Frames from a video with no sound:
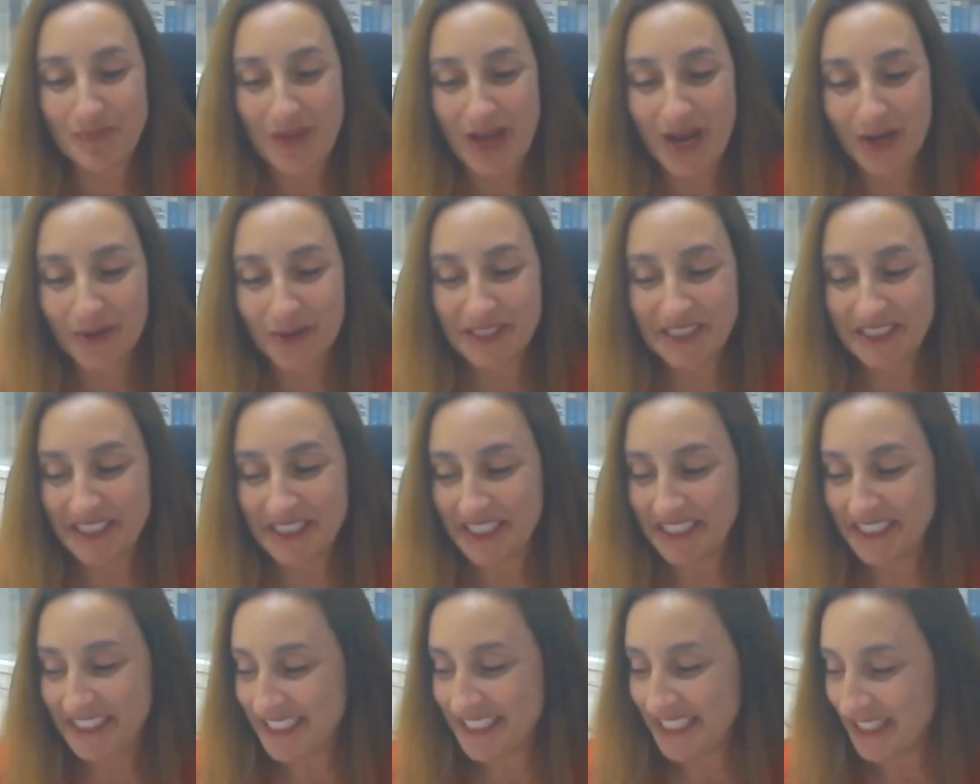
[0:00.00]
How did
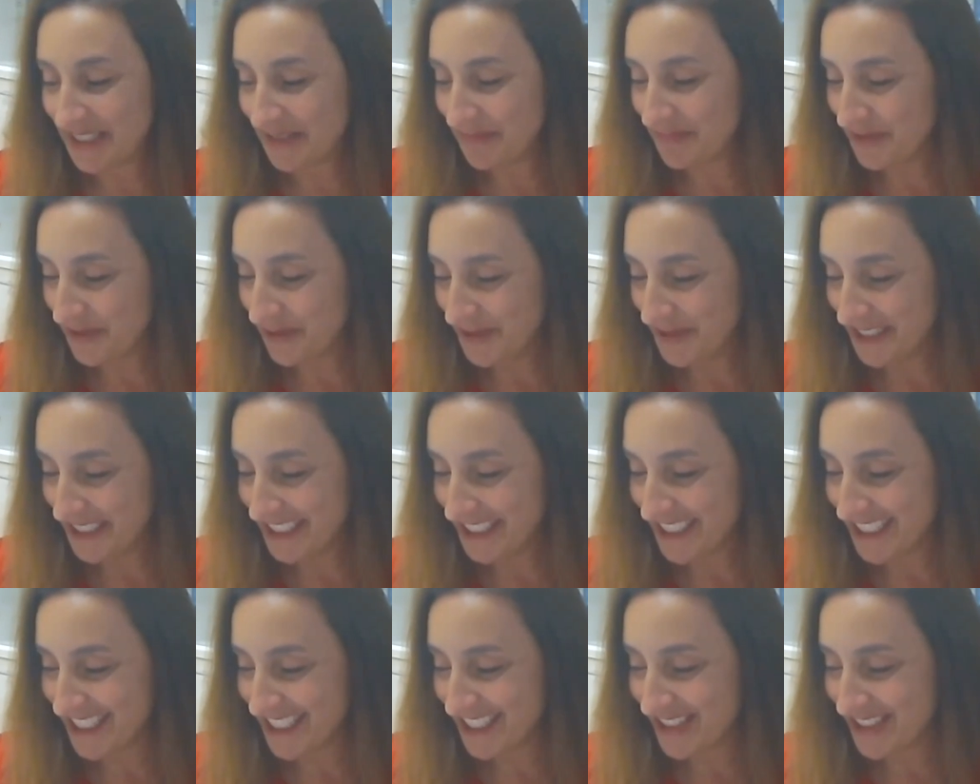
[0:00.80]
I come to
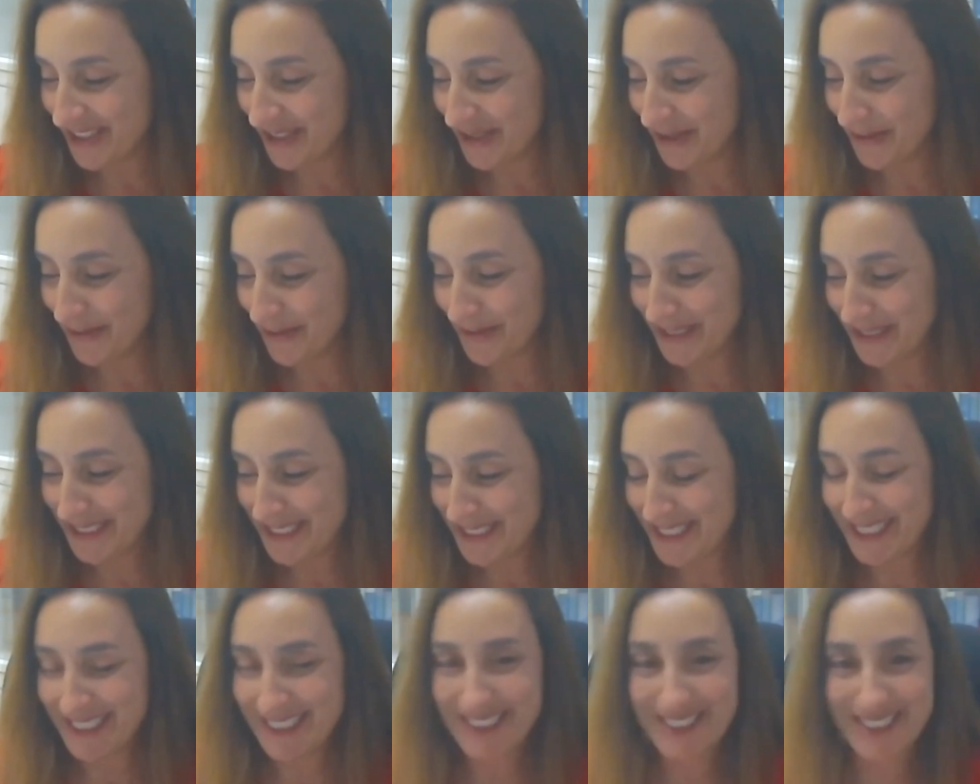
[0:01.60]
this? So
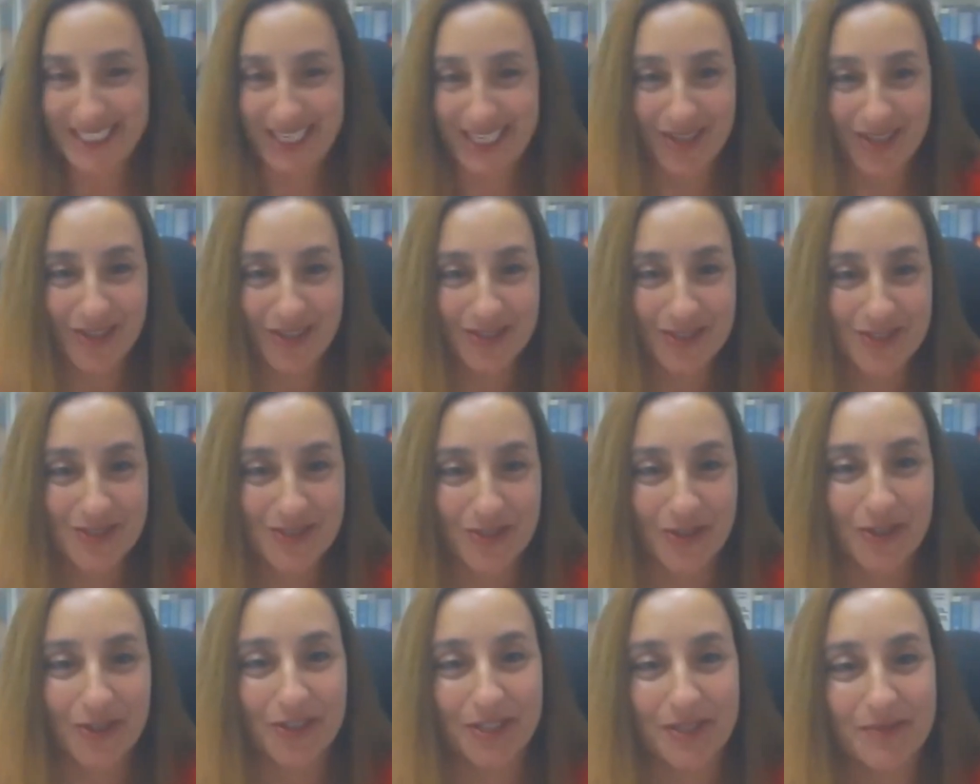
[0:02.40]
it's a long
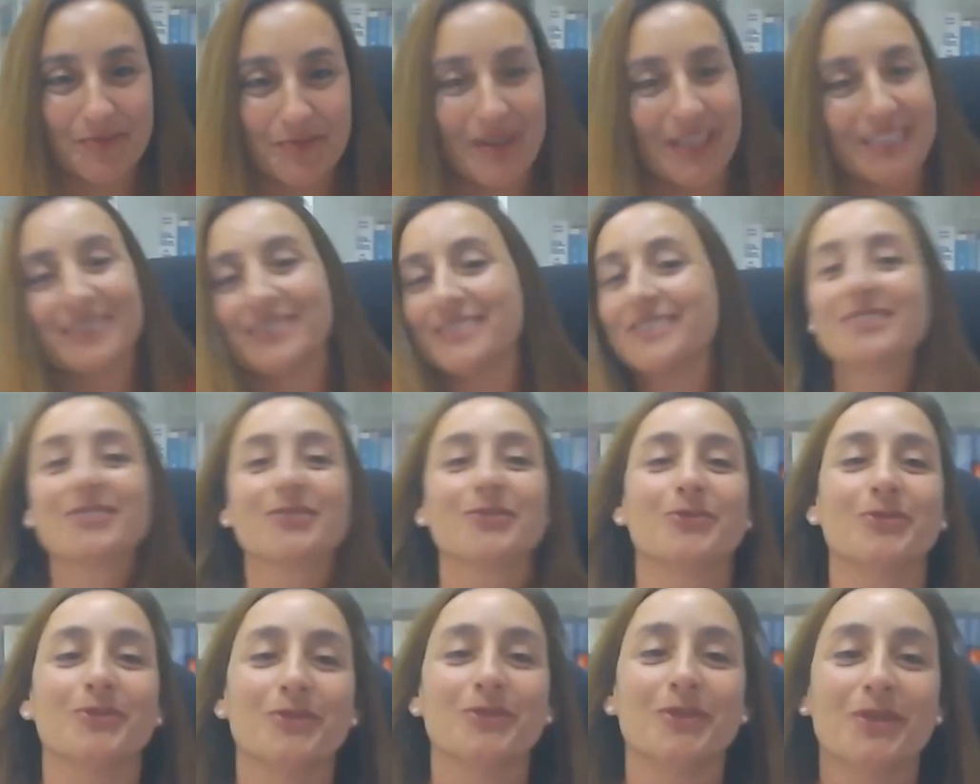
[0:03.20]
story, but
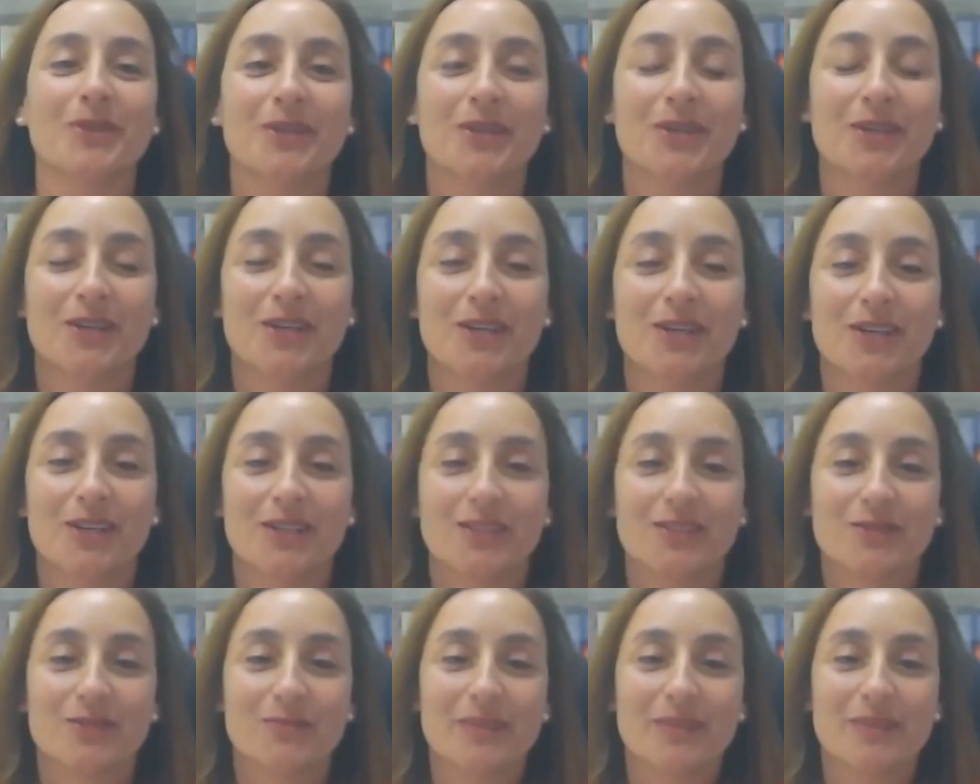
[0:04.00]
to
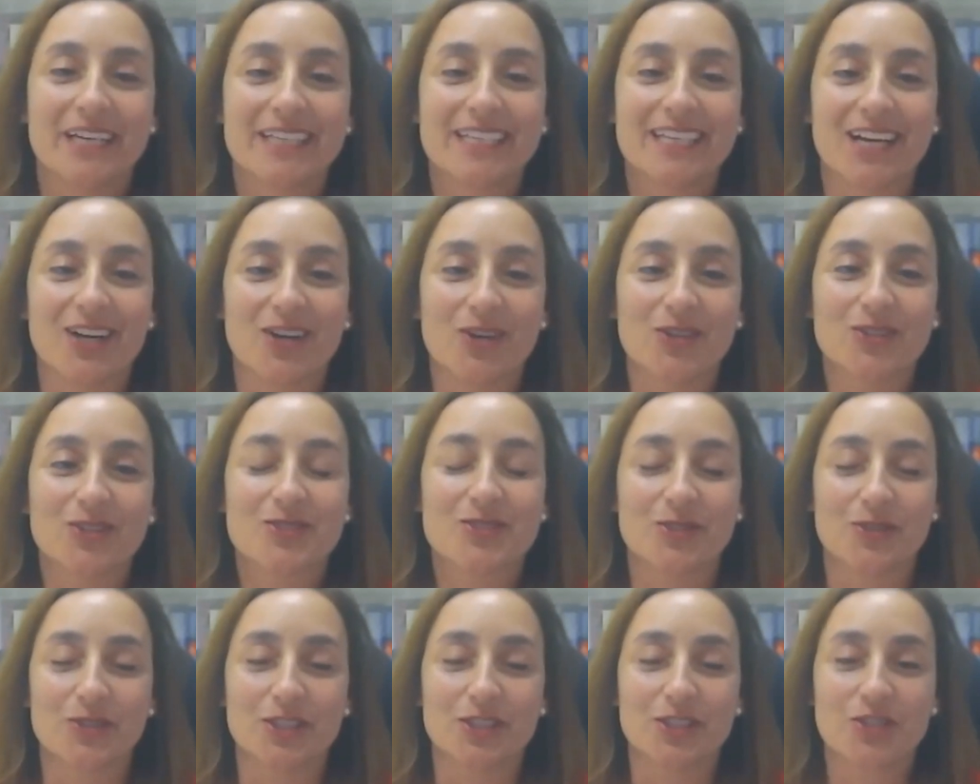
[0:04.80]
make a long
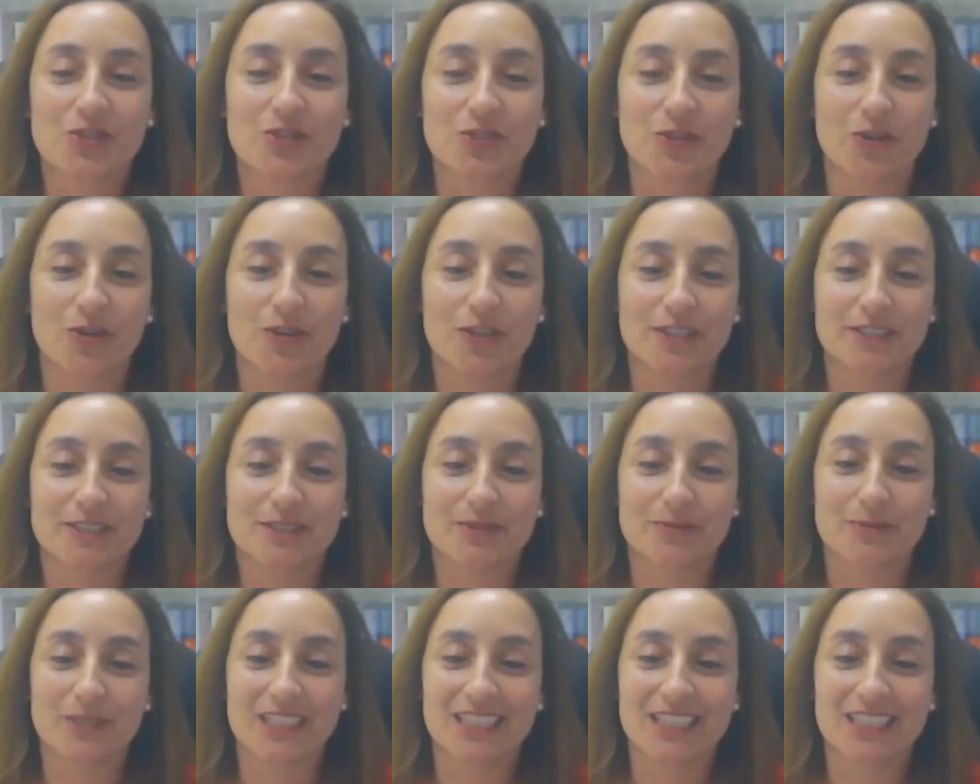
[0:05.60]
story short,